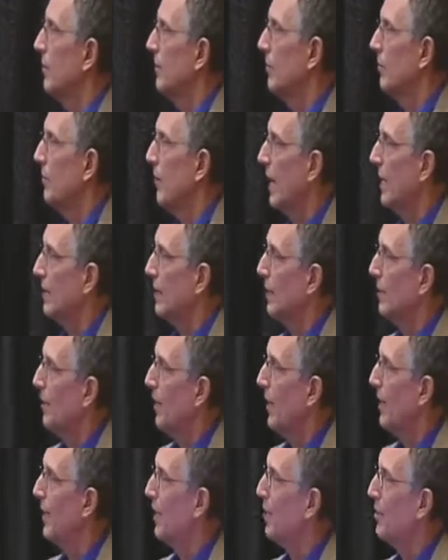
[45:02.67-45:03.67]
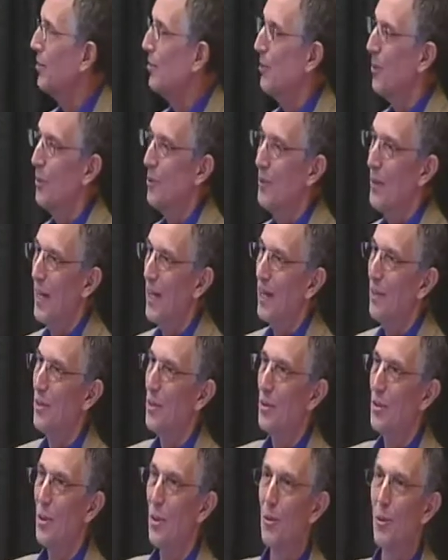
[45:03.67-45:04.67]
the fact that lighting control now
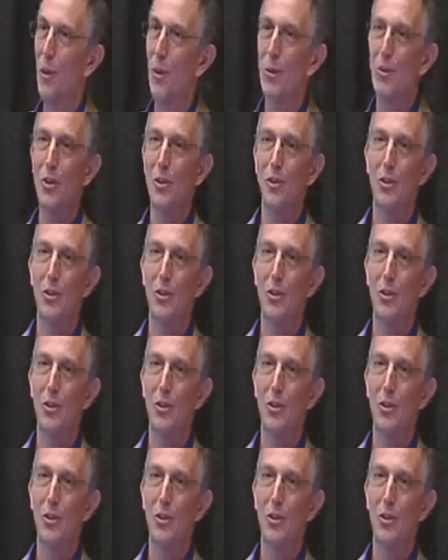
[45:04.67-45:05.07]
is no longer